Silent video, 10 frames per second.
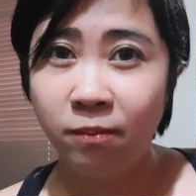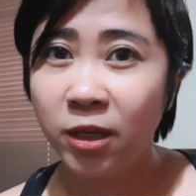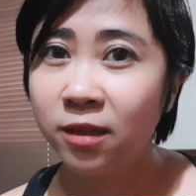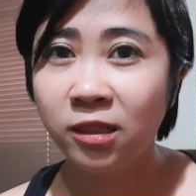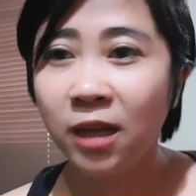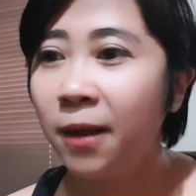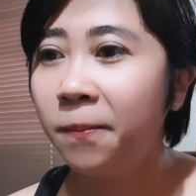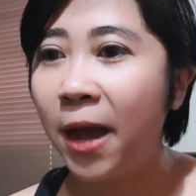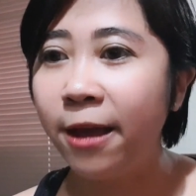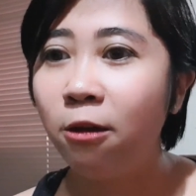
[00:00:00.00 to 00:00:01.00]
because some
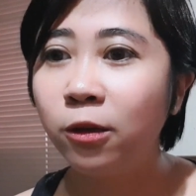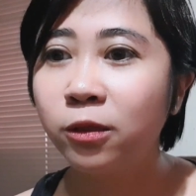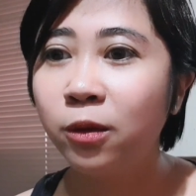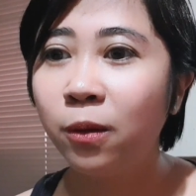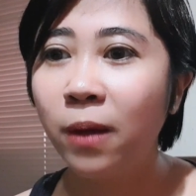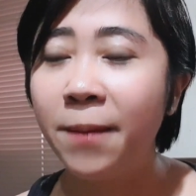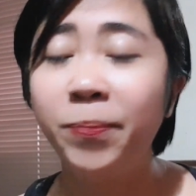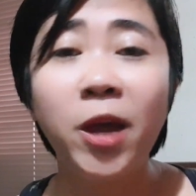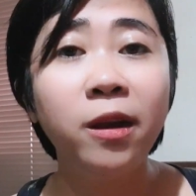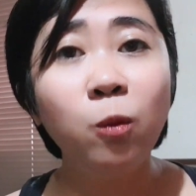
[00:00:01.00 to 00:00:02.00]
I also am
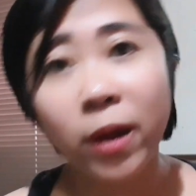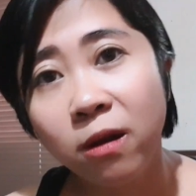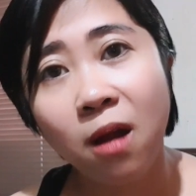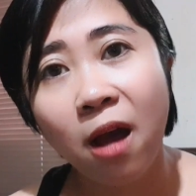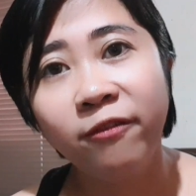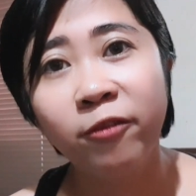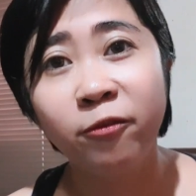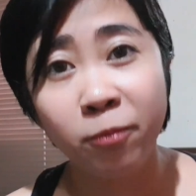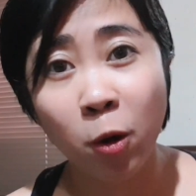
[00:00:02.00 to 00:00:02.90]
not aware of,